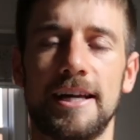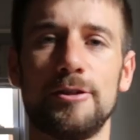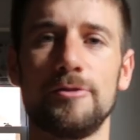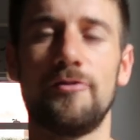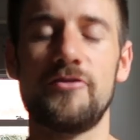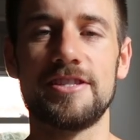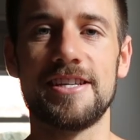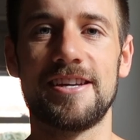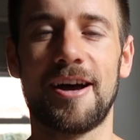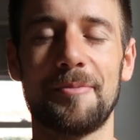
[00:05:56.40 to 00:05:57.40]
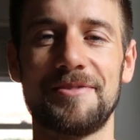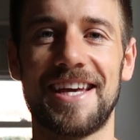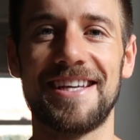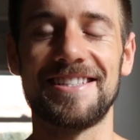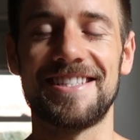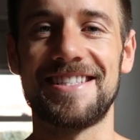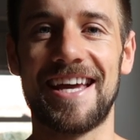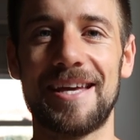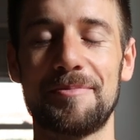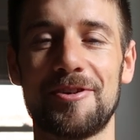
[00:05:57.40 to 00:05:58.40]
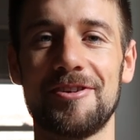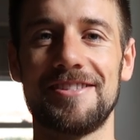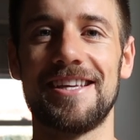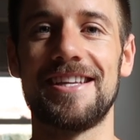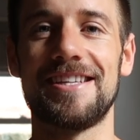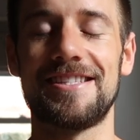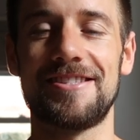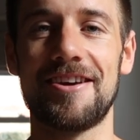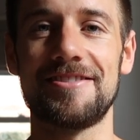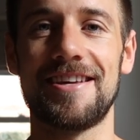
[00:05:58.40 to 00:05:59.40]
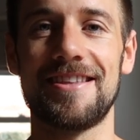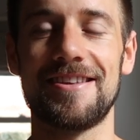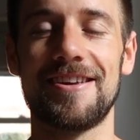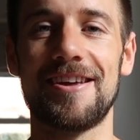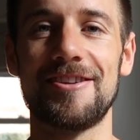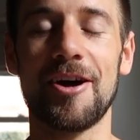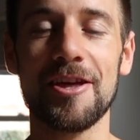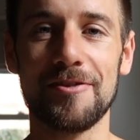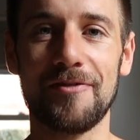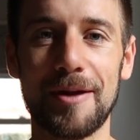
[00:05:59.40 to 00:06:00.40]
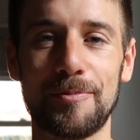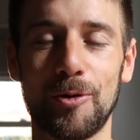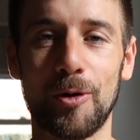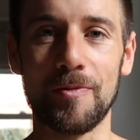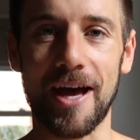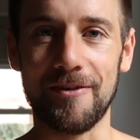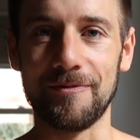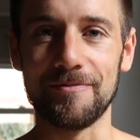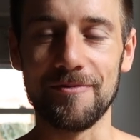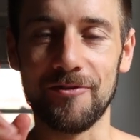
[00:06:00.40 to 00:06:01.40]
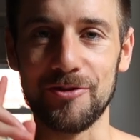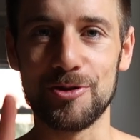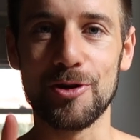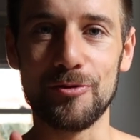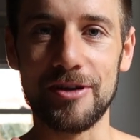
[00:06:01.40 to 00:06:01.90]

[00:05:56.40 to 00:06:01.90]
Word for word: A little physique update today because it is Thursday the ninth of April, and for two